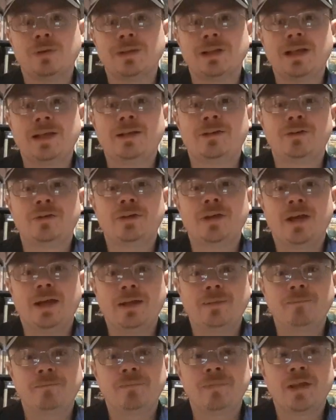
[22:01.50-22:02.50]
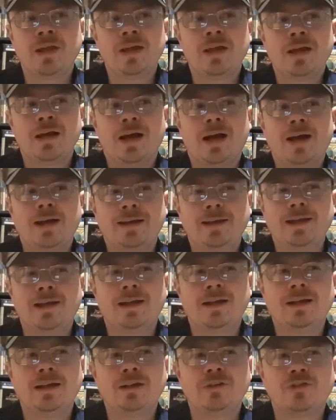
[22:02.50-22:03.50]
a later date. I get
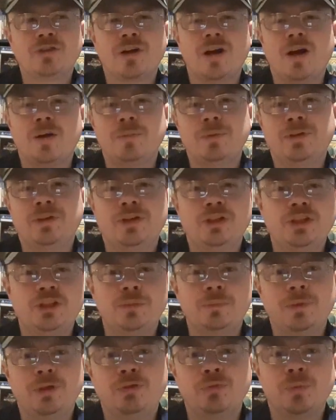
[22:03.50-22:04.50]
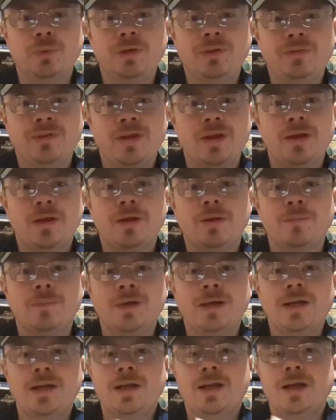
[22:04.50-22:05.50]
it, it's a competition between them
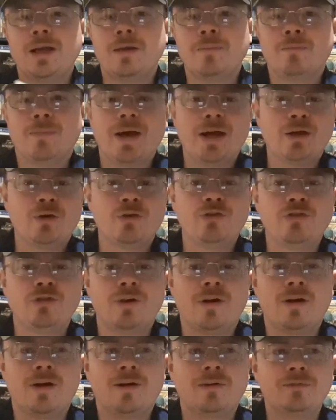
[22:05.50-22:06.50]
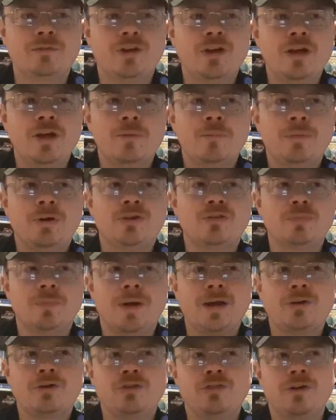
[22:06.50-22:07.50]
and Microsoft, because
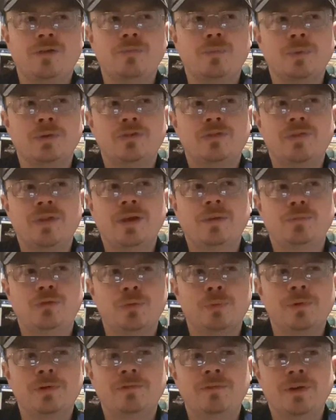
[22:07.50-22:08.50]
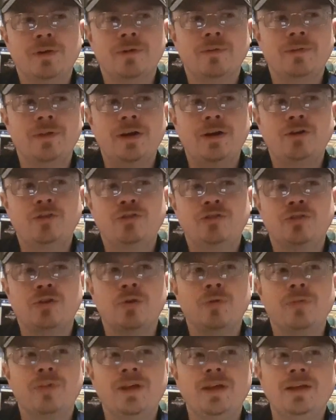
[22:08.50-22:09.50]
Microsoft wants them to reveal theirs
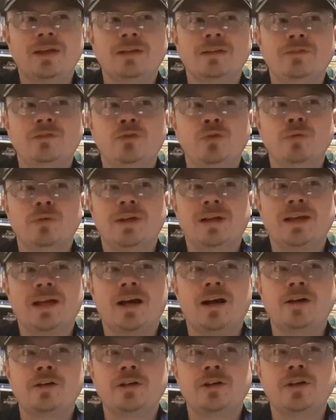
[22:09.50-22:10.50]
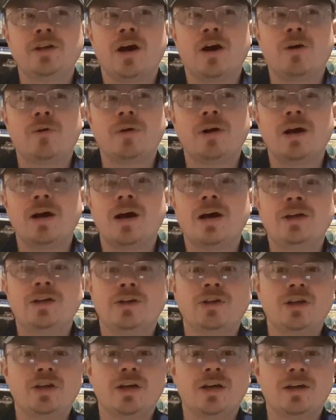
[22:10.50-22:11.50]
so they can do like $100
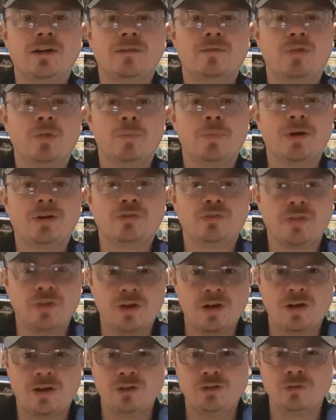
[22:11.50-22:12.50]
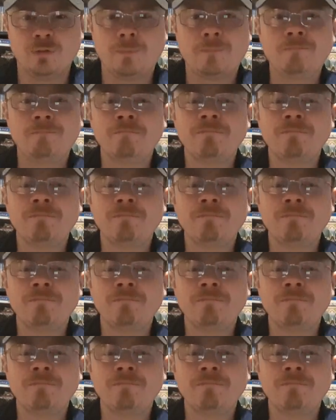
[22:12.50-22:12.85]
undercut of the price of the console.